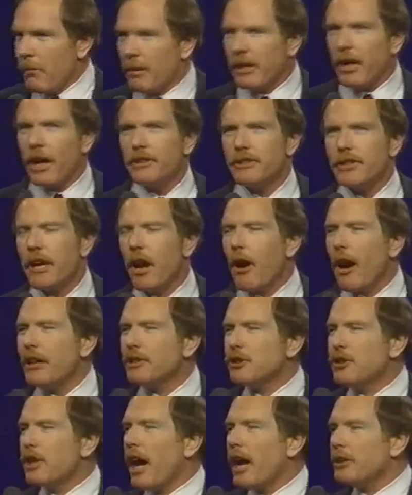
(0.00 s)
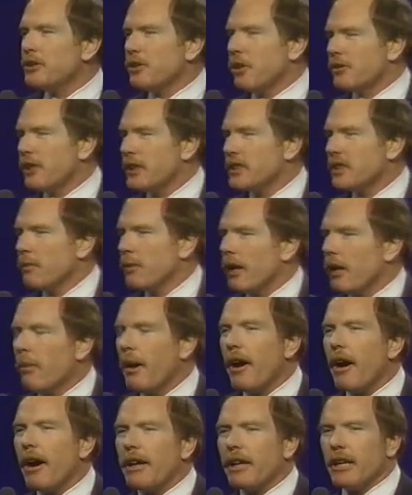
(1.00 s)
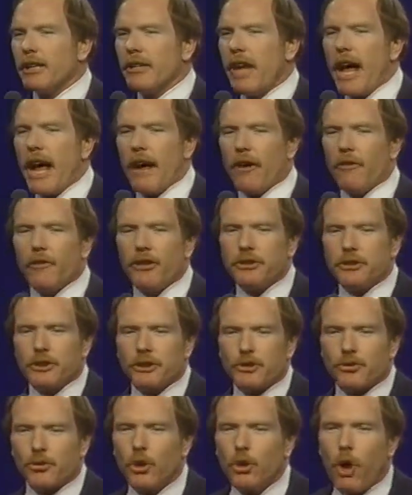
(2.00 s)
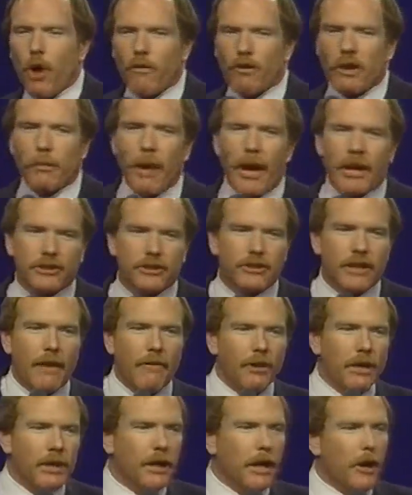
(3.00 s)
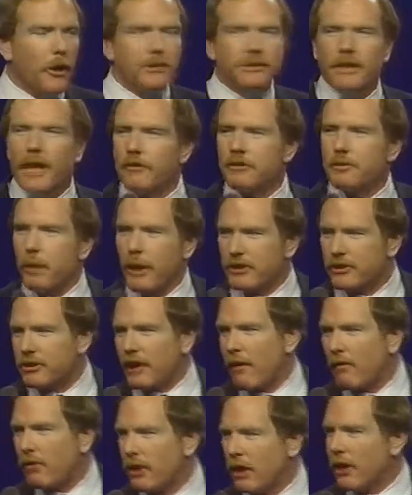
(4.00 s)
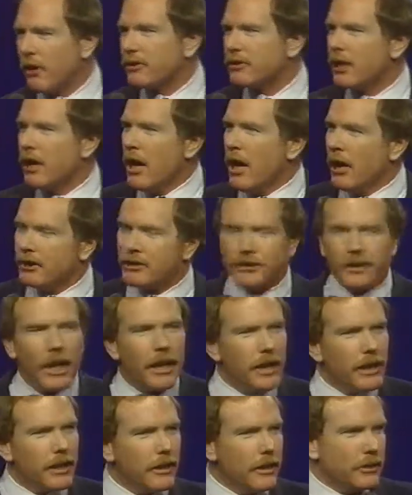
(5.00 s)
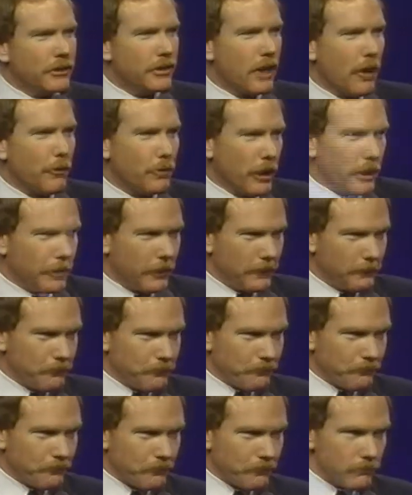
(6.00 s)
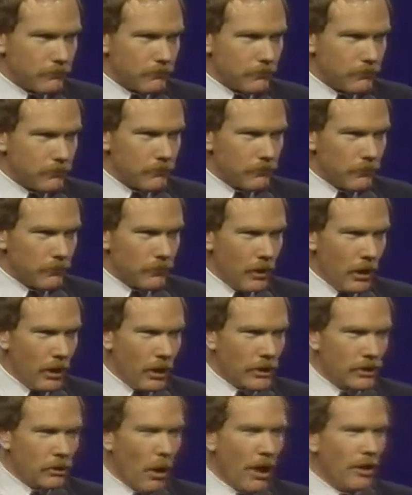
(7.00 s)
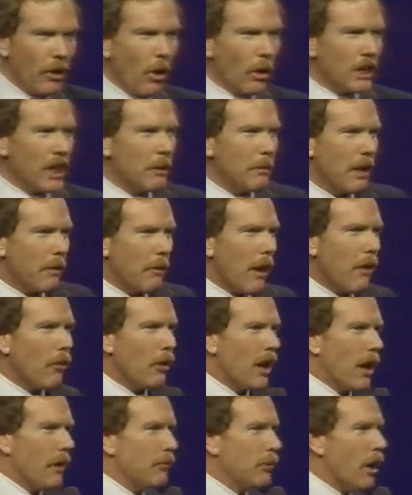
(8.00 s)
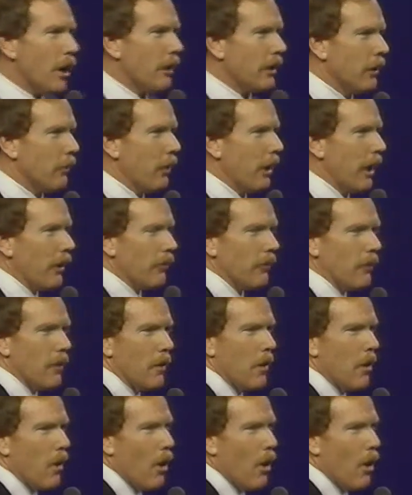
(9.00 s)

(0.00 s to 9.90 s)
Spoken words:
Because in our educational system in America today, and this is true over the past 70 years, and I've spent 7 years studying this subject, so I know a little bit about what I'm talking about.